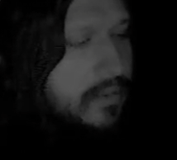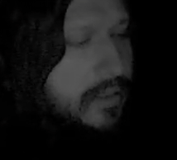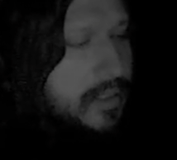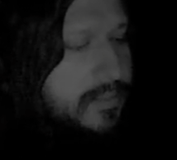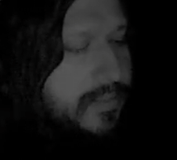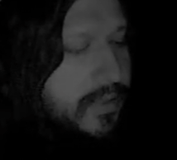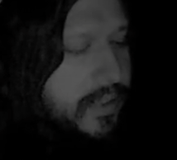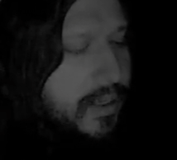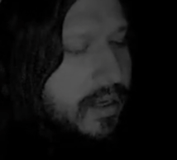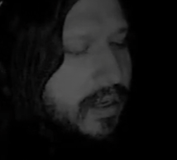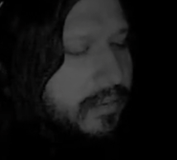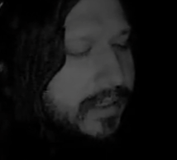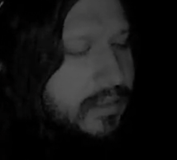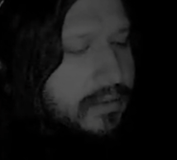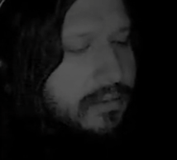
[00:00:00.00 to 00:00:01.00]
It's pretty
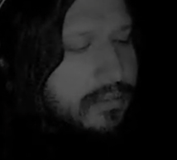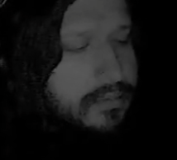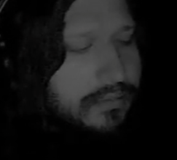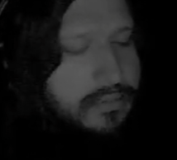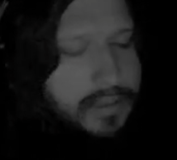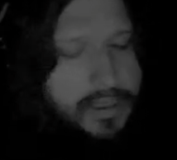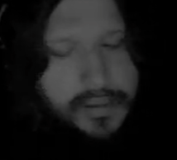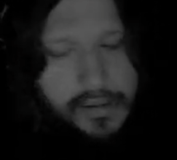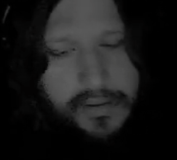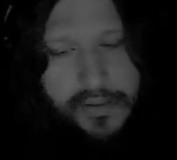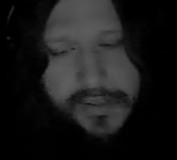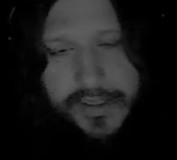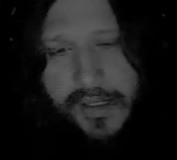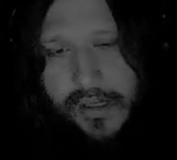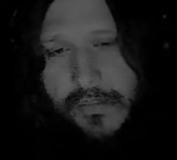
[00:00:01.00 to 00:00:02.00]
common. I hear it all the
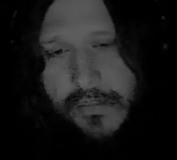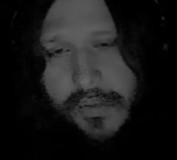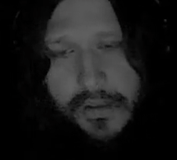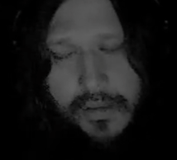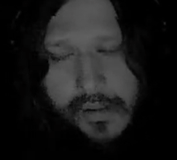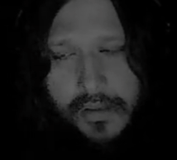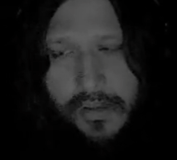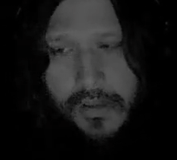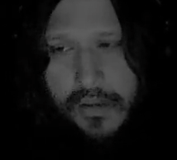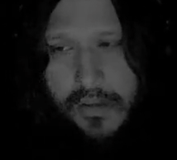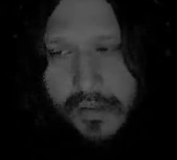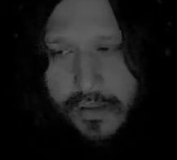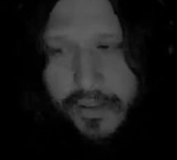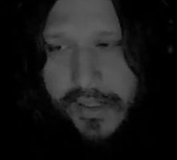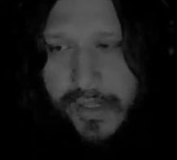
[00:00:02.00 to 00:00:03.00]
time.
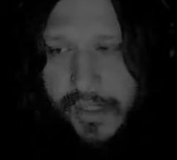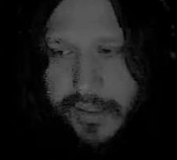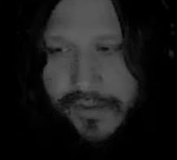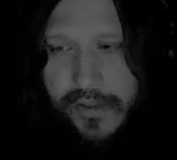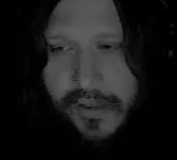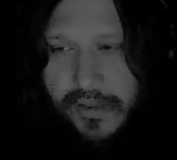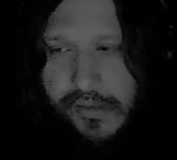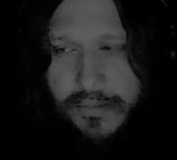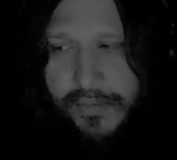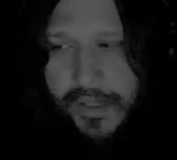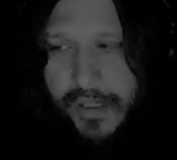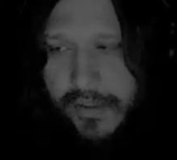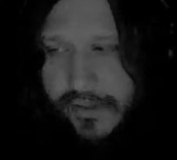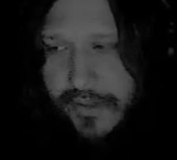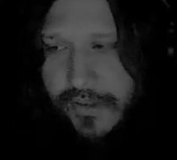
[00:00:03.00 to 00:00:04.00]
Look at the introduction
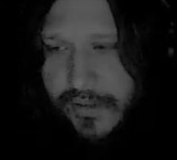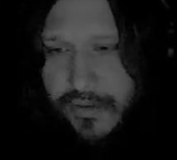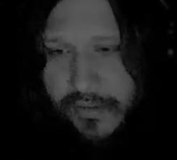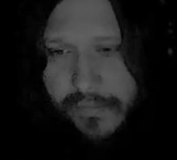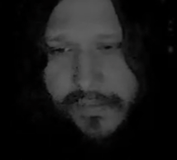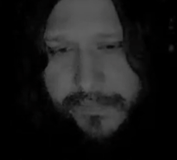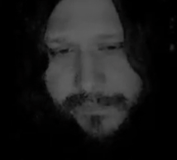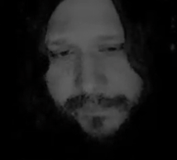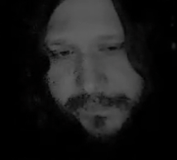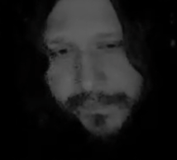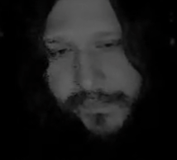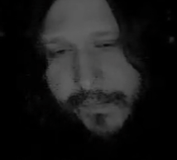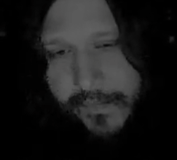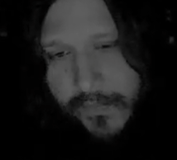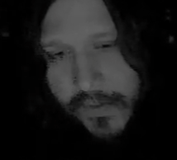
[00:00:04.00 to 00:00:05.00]
page on the server.
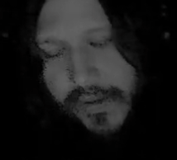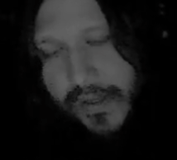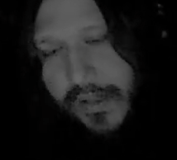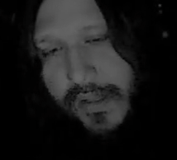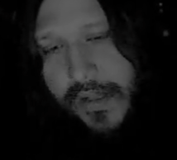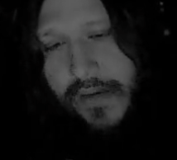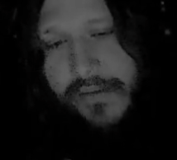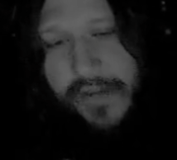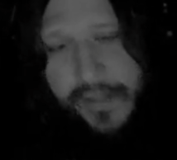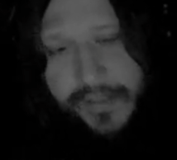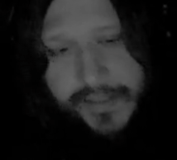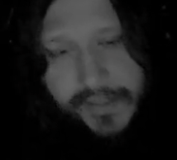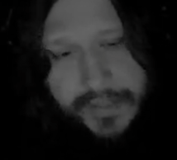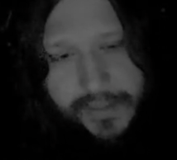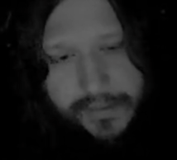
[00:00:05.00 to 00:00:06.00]
You'll get a lot of
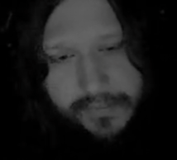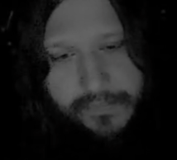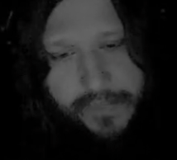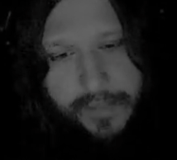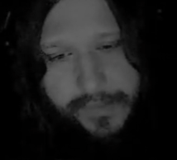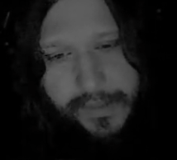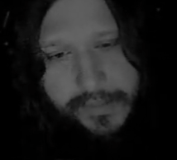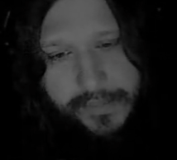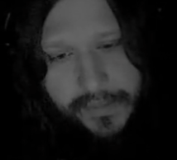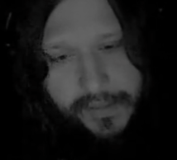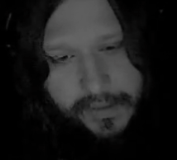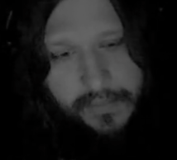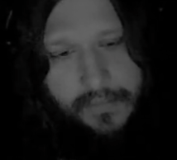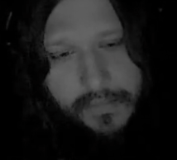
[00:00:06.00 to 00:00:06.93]
ASD popping up in there.